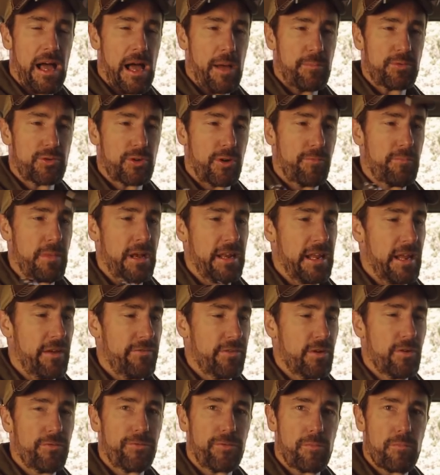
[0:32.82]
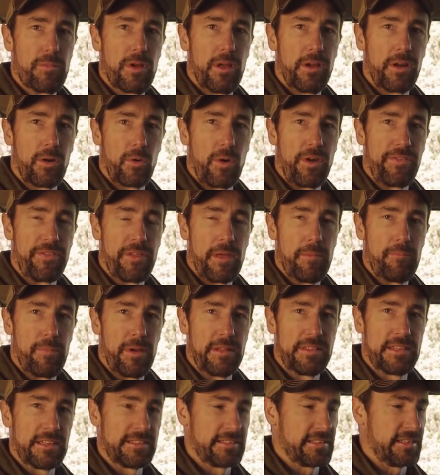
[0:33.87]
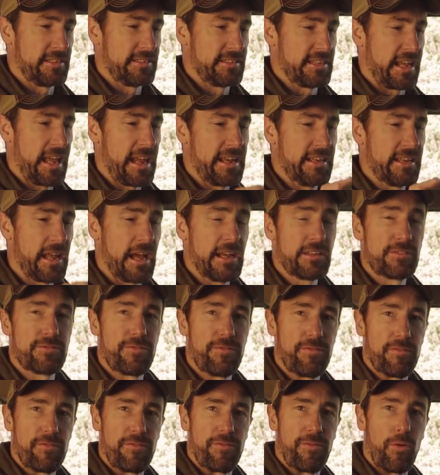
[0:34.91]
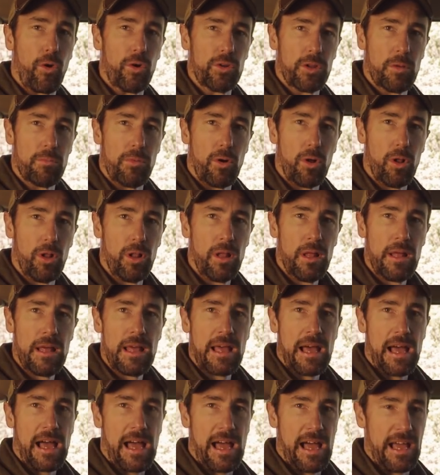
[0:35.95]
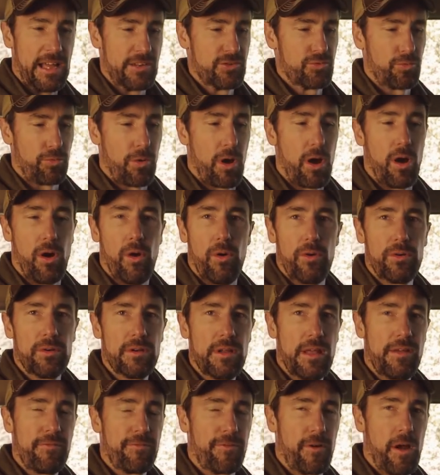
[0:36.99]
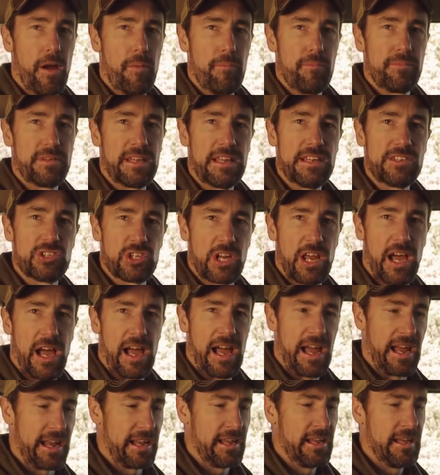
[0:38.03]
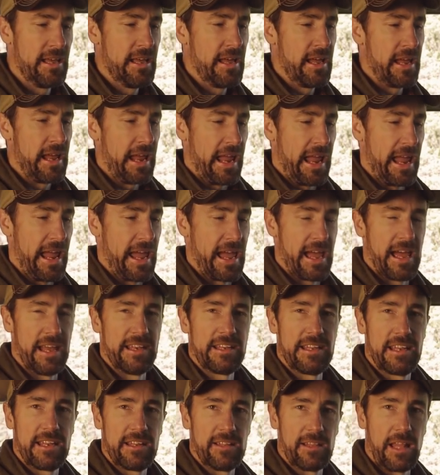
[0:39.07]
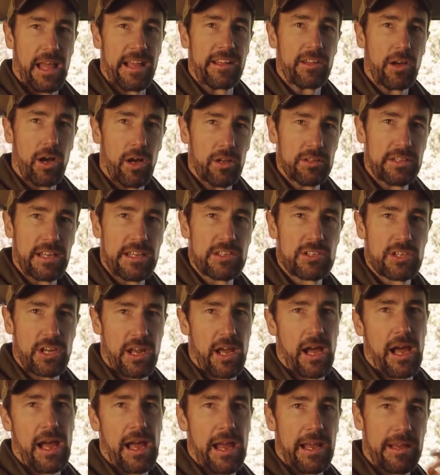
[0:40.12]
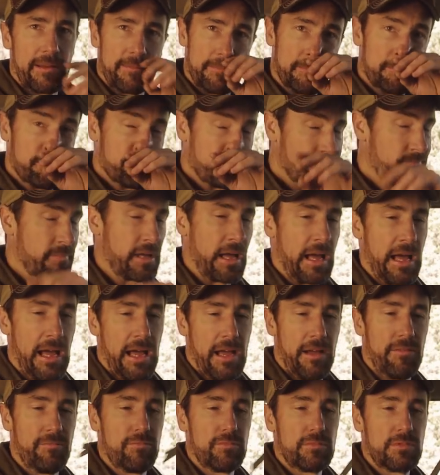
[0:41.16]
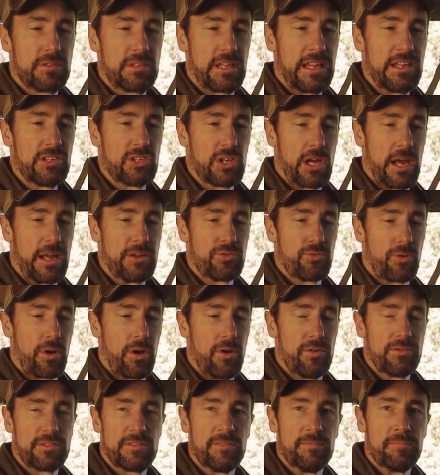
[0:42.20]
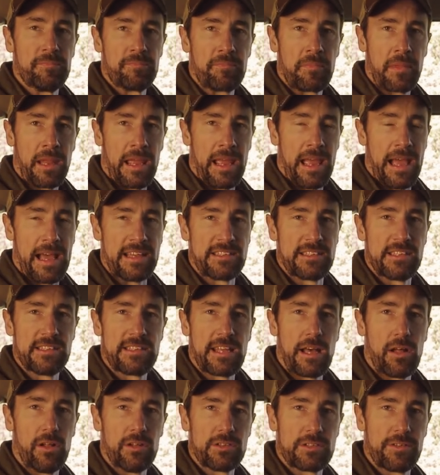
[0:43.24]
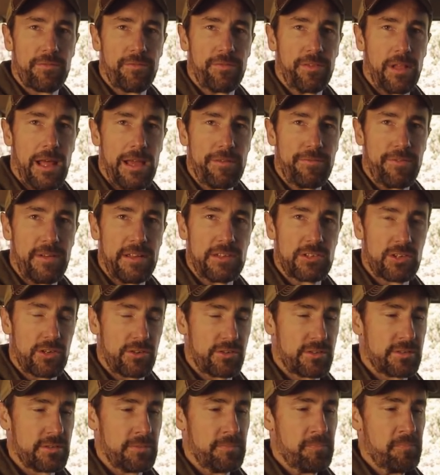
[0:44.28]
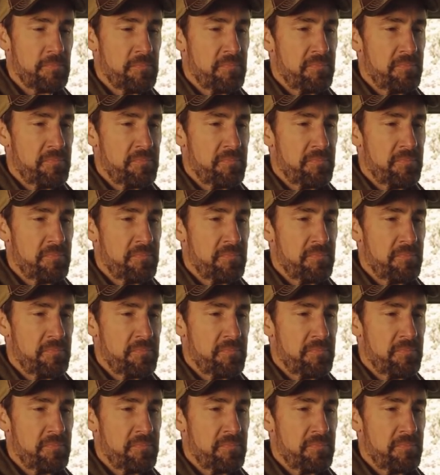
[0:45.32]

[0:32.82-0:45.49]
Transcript: I'm sure many of you are familiar with it, but this is a nice foldable uh, drone from DJI. And like all DJI, uh, DJI drones, it has intelligent flight features.